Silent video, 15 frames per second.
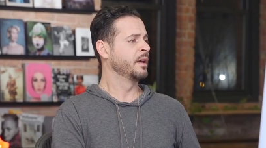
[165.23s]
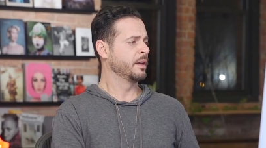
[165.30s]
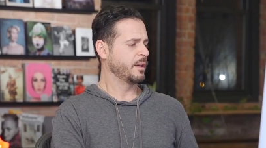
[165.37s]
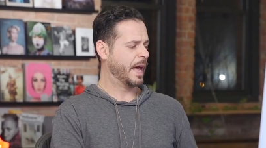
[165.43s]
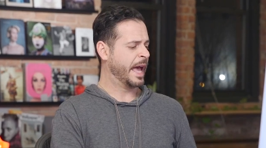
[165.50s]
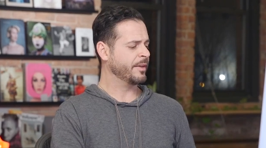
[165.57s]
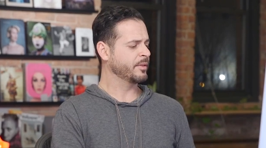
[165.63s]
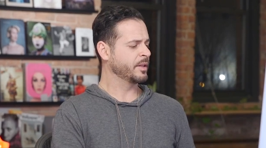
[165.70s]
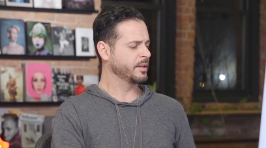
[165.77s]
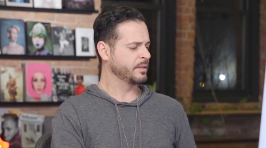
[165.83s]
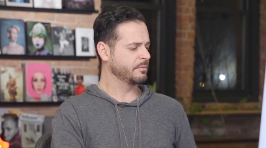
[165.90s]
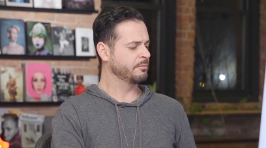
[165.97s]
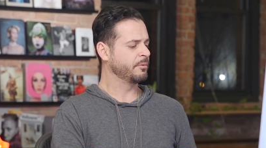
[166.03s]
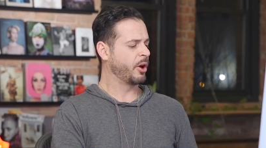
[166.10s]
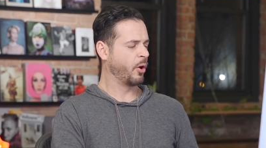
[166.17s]
having
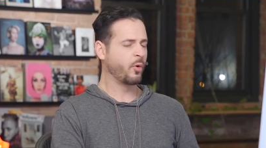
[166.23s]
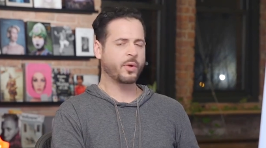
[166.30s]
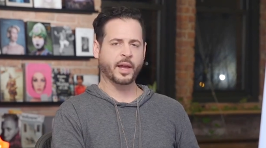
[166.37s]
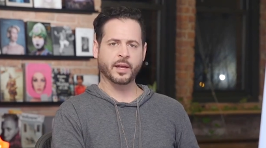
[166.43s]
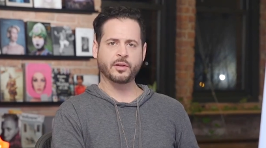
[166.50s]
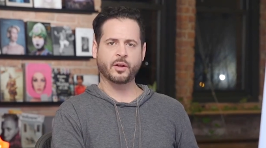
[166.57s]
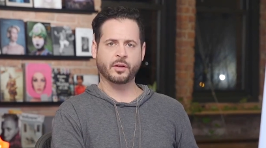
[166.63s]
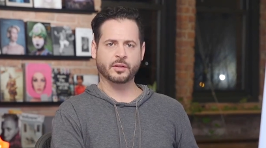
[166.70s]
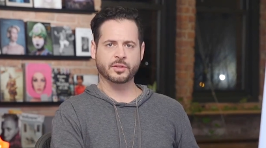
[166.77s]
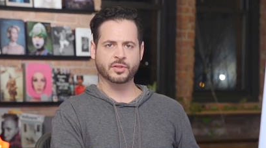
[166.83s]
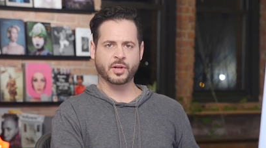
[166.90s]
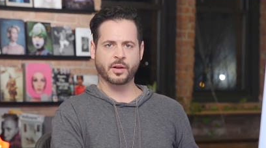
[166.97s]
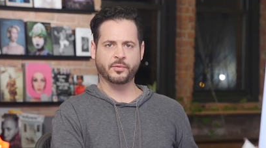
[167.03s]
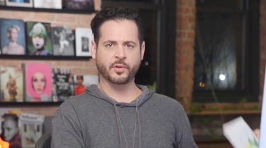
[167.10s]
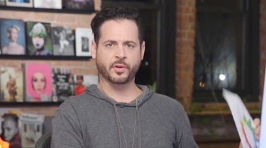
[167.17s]
an okay
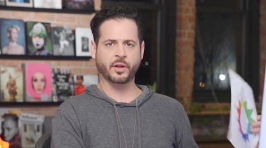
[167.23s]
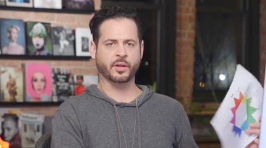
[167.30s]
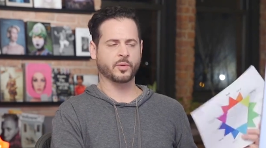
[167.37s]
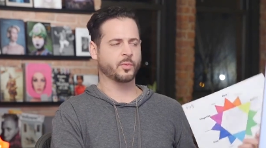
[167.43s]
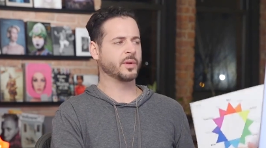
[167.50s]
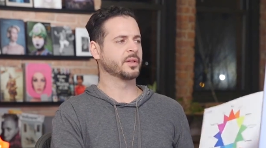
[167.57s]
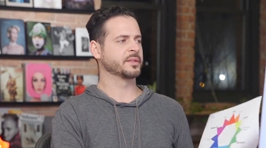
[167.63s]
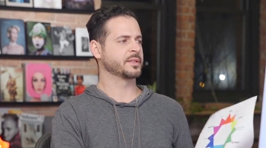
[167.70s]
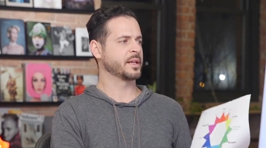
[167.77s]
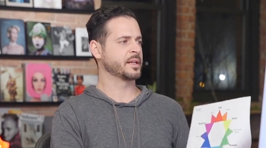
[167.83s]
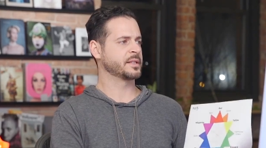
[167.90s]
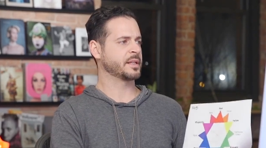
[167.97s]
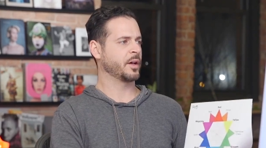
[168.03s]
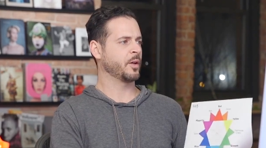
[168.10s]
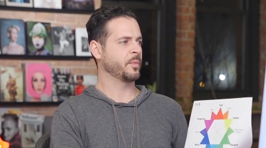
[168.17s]
knowledge of your color wheel
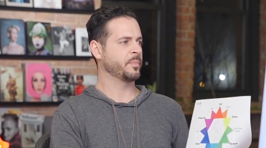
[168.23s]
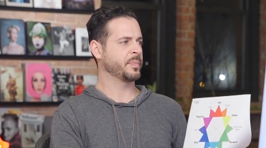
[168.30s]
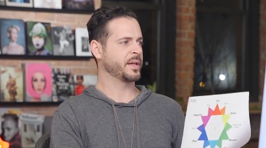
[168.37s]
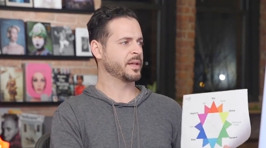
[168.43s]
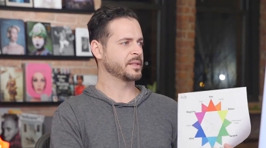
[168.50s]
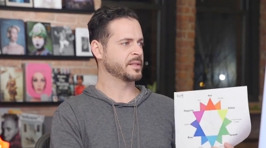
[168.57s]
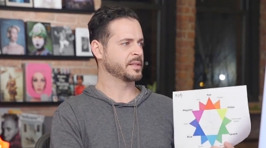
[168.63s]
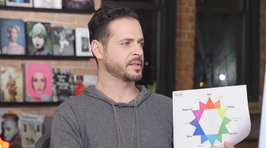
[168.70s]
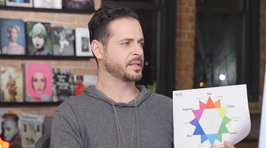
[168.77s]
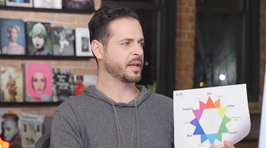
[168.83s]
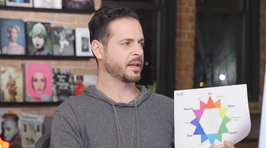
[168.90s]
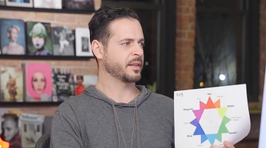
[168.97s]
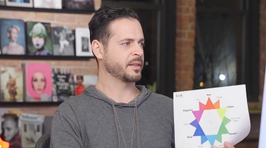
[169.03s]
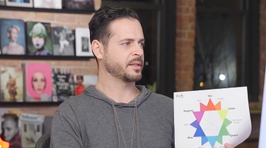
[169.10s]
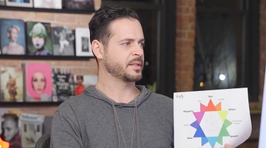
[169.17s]
does help, because
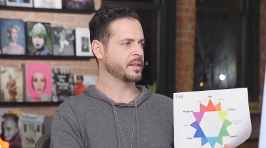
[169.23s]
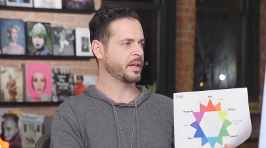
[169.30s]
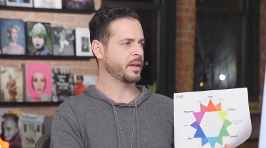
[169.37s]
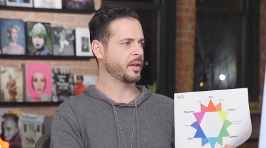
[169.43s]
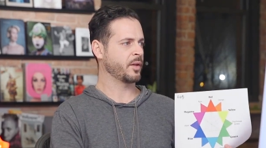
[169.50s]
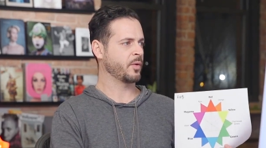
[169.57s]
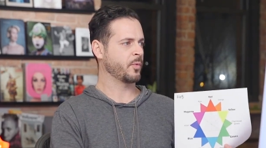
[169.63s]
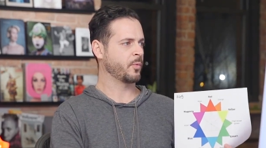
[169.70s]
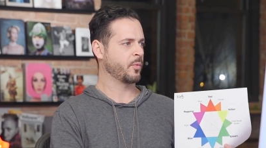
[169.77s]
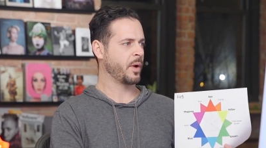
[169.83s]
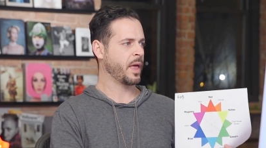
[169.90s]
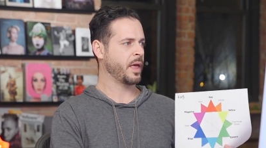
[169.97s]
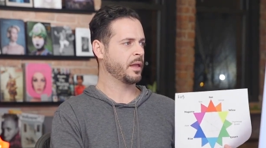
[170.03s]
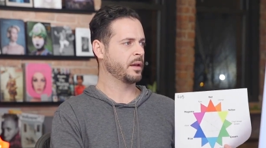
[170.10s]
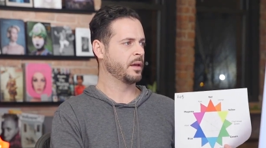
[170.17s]
instead of this saying
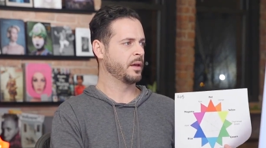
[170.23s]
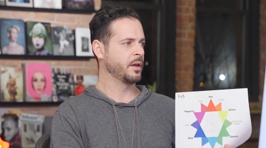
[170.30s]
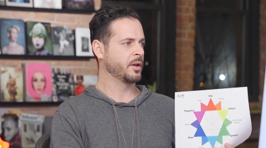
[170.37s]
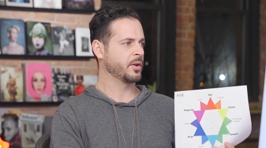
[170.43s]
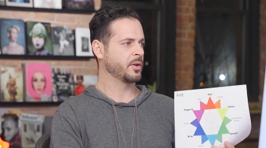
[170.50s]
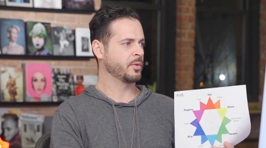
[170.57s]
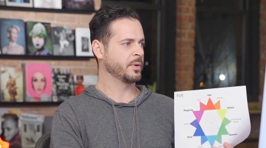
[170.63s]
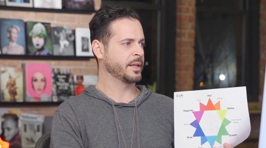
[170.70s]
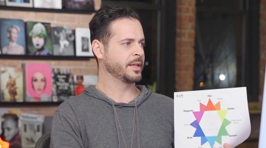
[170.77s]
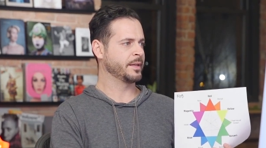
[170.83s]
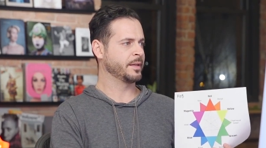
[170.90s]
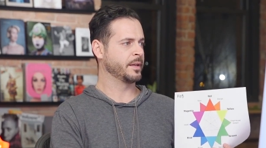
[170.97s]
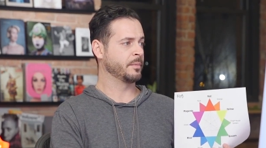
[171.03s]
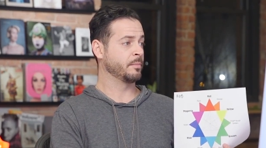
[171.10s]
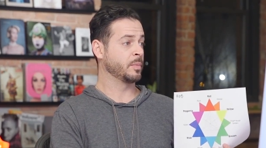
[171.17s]
red,
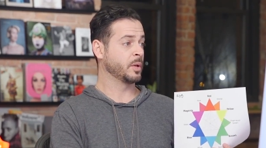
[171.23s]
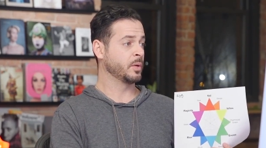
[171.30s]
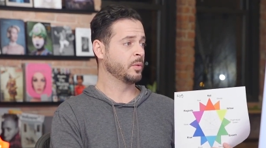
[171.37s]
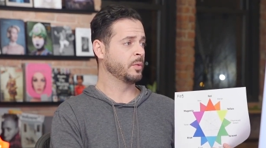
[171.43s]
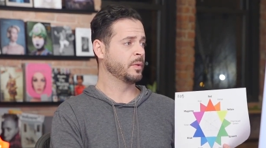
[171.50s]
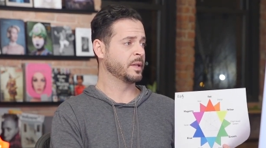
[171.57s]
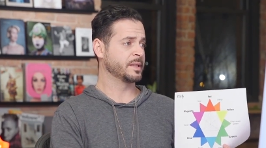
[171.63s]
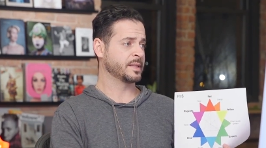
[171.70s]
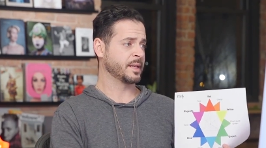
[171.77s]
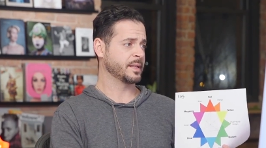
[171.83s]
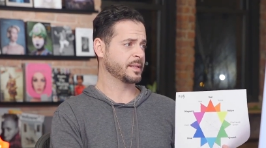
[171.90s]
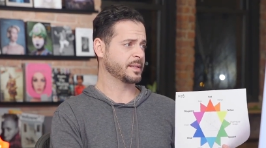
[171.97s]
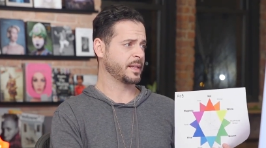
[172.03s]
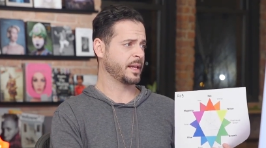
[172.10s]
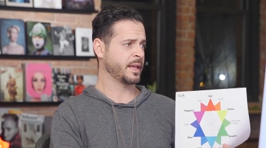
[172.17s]
green, and blue, it
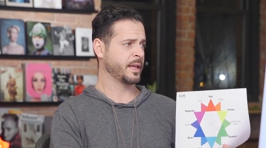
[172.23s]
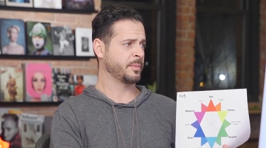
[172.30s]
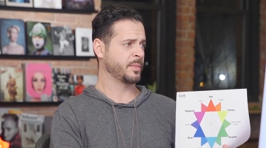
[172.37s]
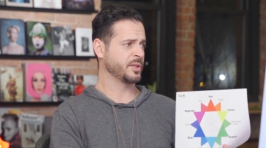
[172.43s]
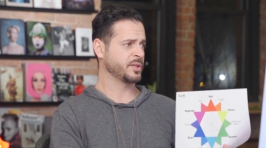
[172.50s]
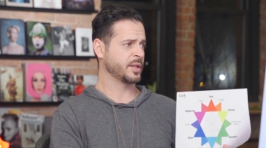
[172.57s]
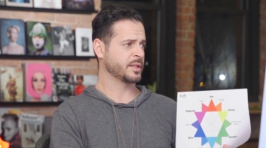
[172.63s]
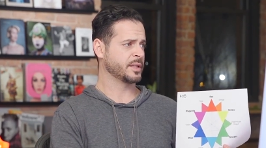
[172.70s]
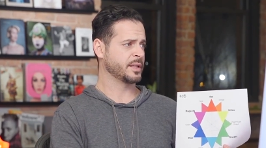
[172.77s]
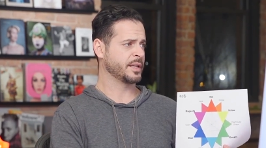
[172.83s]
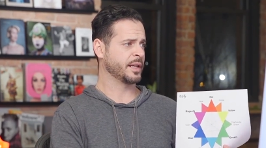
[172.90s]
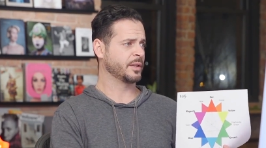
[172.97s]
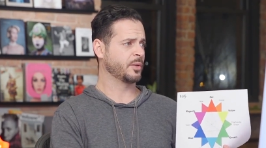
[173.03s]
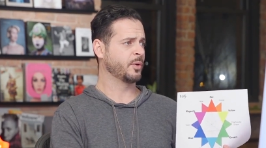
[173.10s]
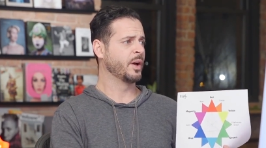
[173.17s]
says cyan, magenta, and
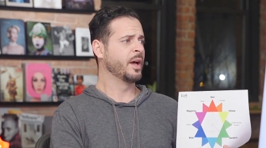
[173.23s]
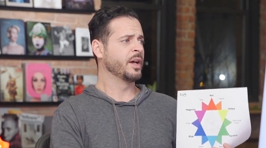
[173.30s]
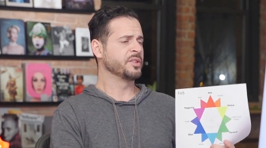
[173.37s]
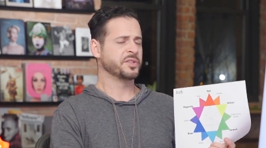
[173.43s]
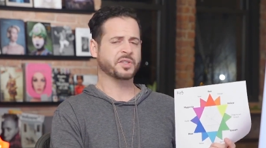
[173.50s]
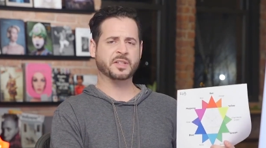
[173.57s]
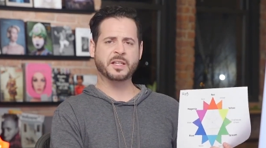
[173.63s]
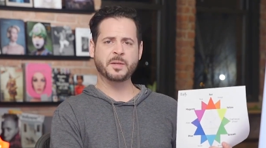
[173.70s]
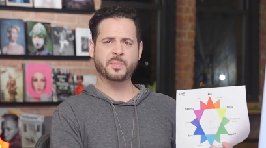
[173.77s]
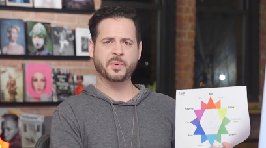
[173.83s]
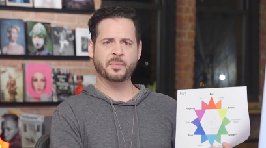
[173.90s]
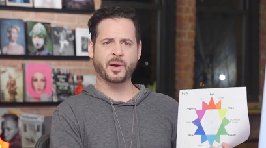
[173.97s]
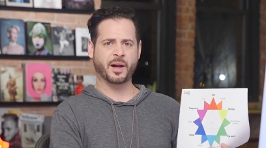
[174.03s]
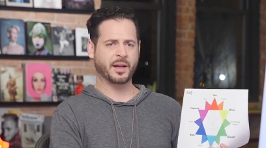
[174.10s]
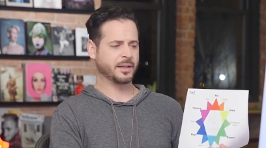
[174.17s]
yellow. Just keep in
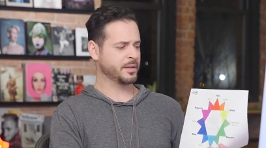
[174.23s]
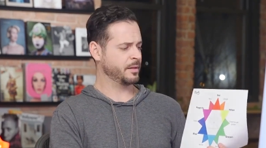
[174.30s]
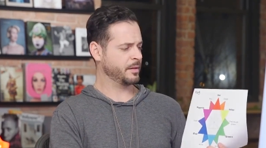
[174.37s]
mind